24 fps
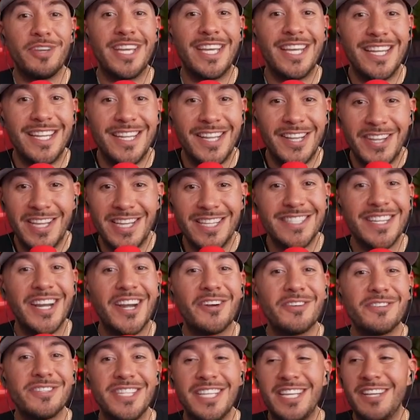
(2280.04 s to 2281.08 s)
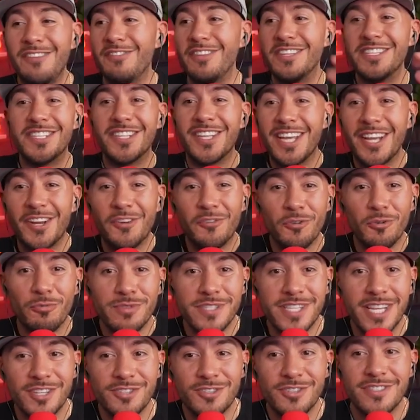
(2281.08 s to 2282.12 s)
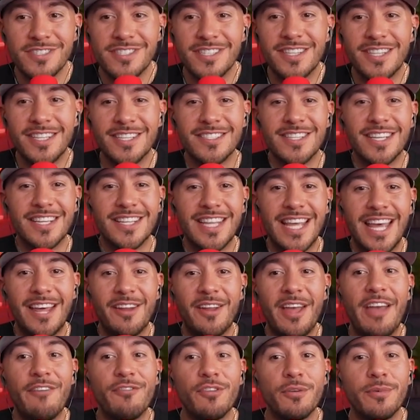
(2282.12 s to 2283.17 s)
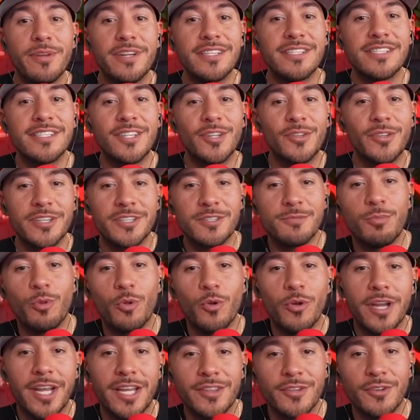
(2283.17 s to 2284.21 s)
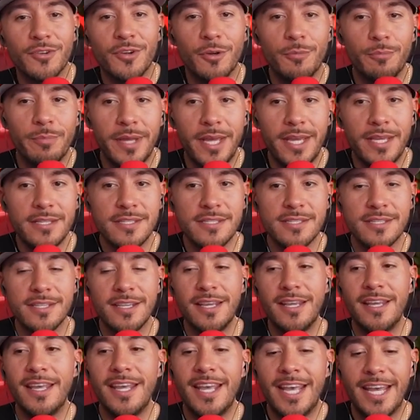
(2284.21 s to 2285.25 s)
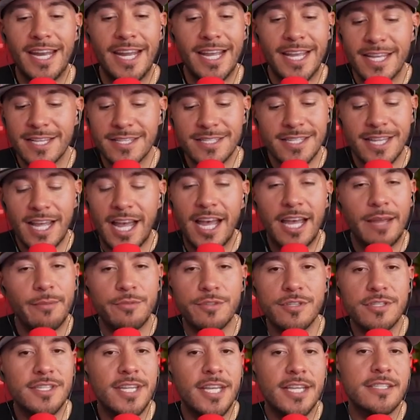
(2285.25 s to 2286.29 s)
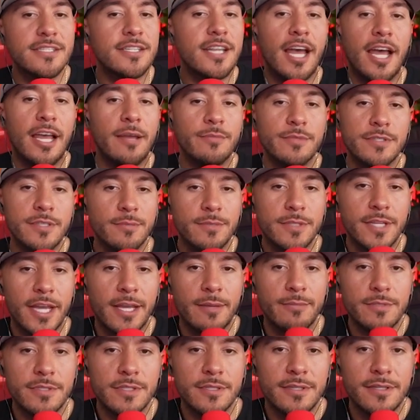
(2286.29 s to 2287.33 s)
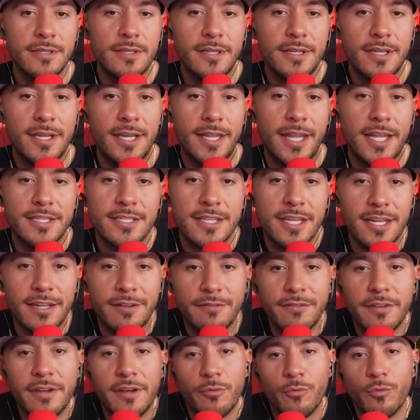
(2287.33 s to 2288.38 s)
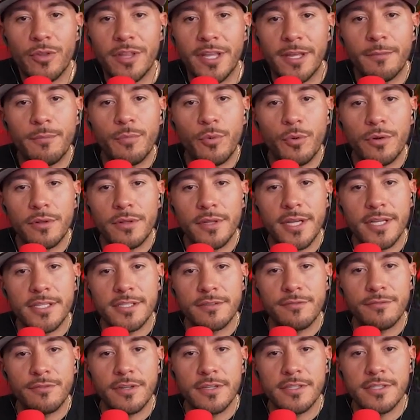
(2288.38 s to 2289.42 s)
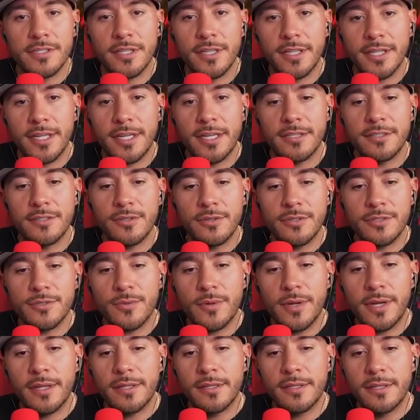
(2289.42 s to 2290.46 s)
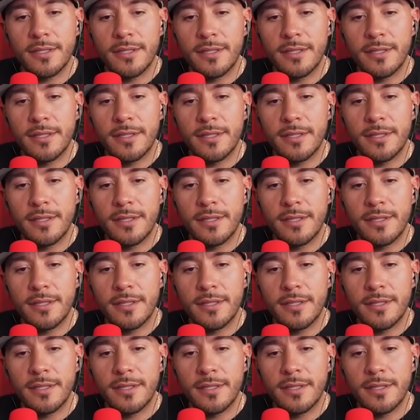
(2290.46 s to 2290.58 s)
get the entire team into like group sessions and things like that, everybody's still exploring at their own pace. And I guess time just takes time sometimes. And that's kind of a really important lesson for us to lean into as well.